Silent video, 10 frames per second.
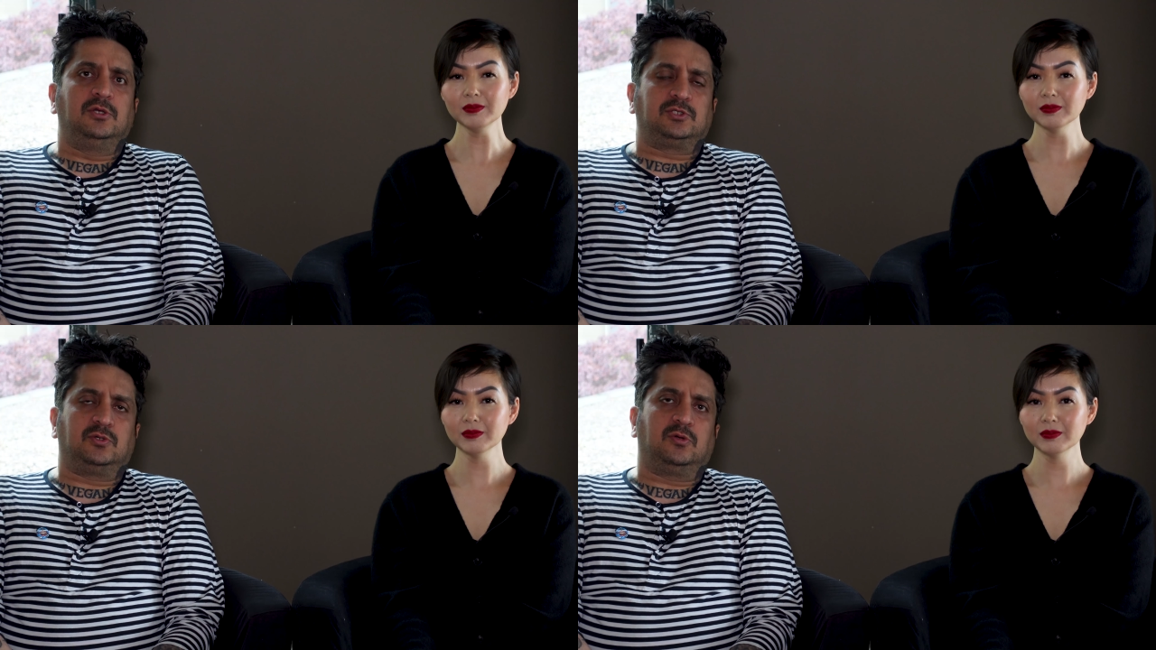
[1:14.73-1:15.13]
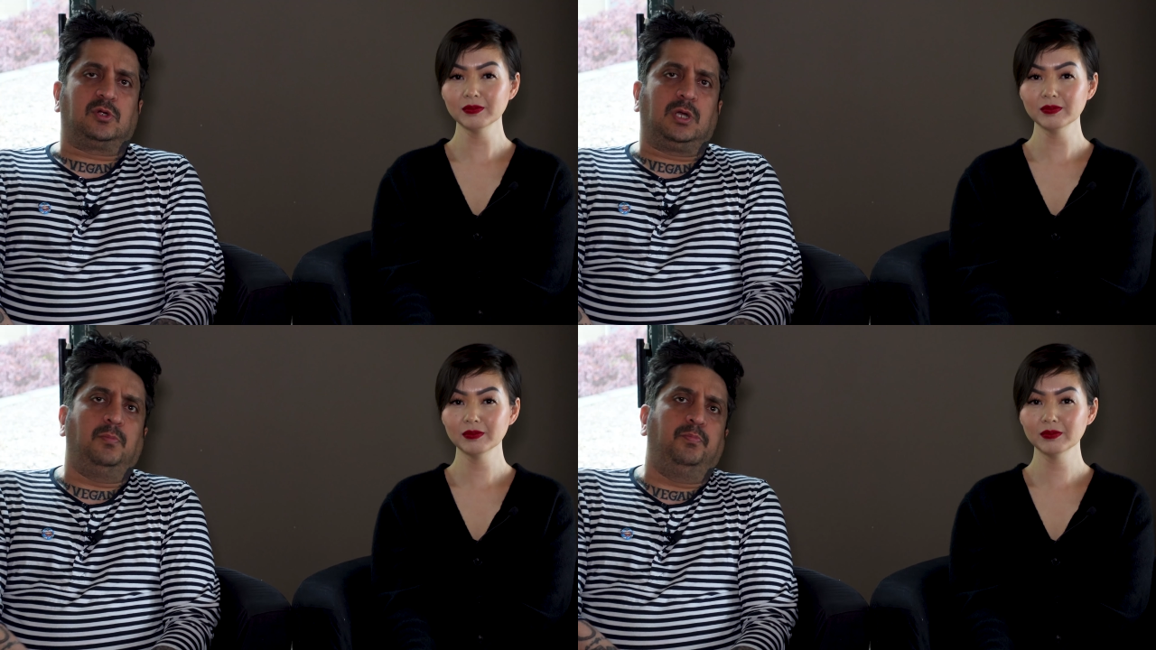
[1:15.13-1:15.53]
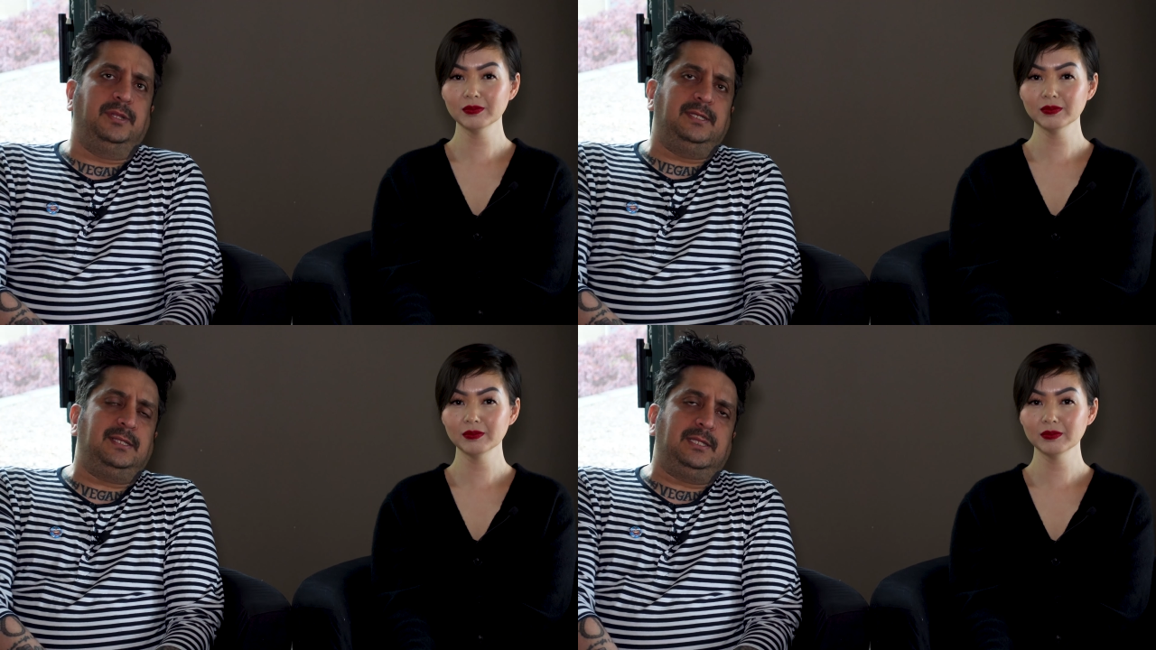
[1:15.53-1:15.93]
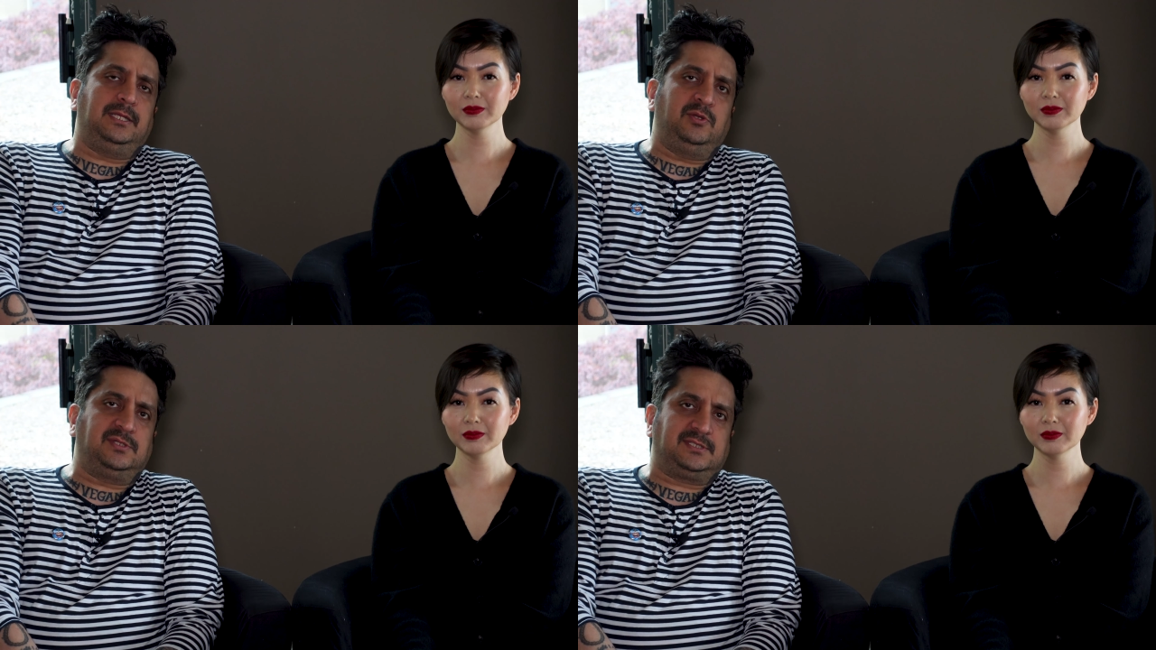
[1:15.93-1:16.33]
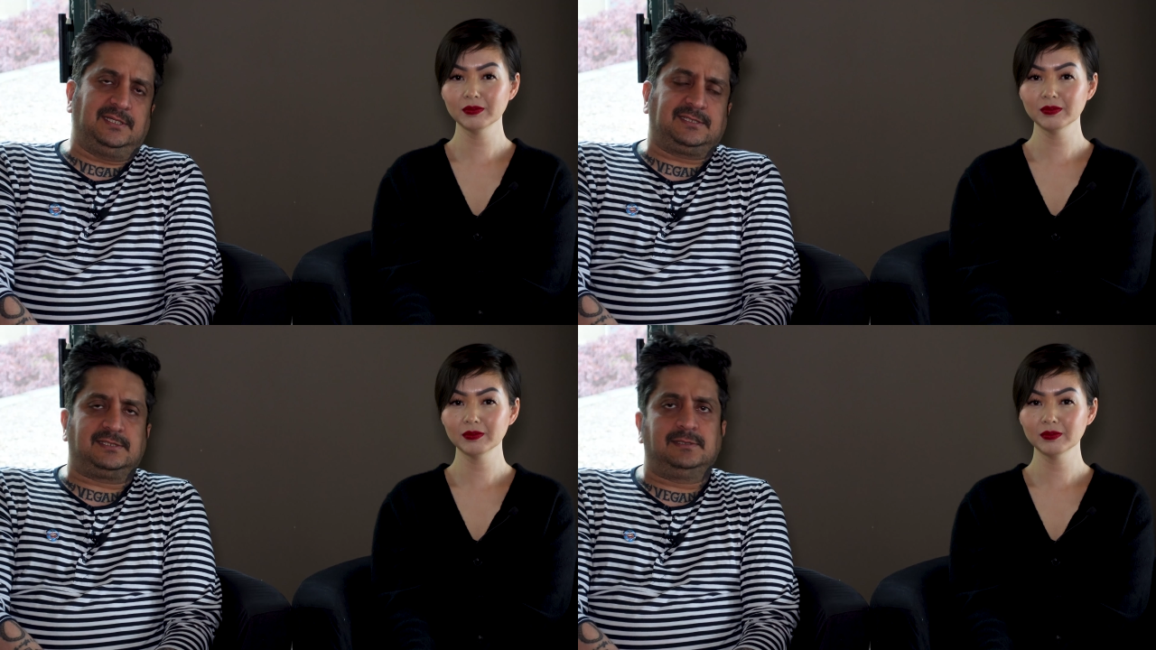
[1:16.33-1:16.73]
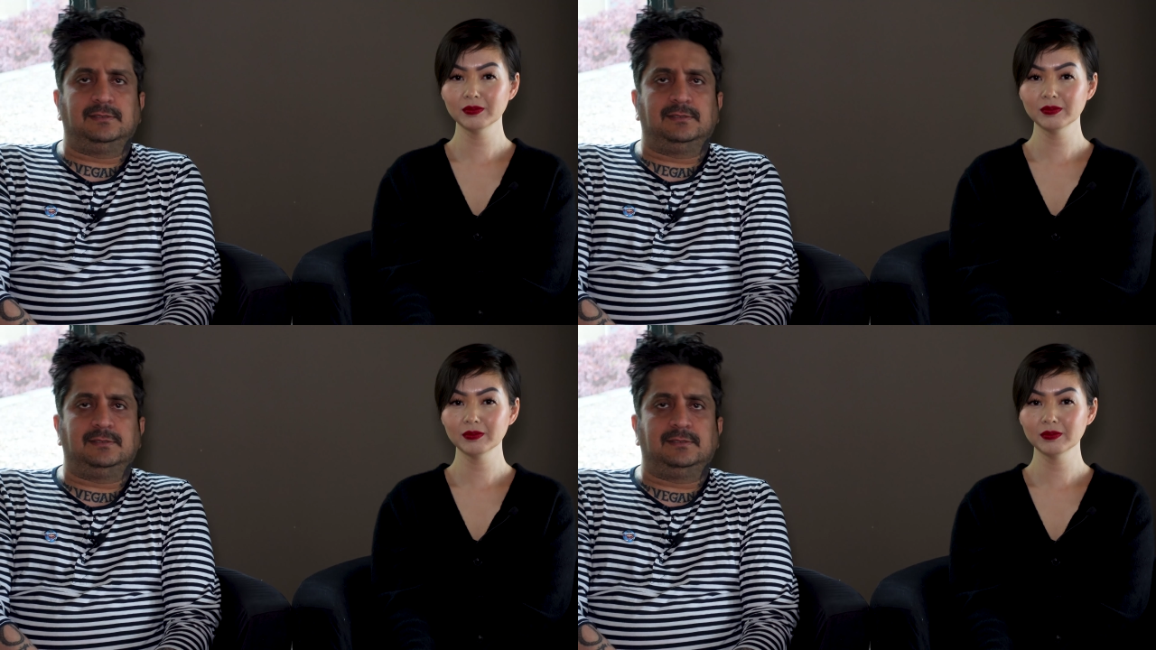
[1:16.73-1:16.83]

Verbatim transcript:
Speaker 1: So completely useless.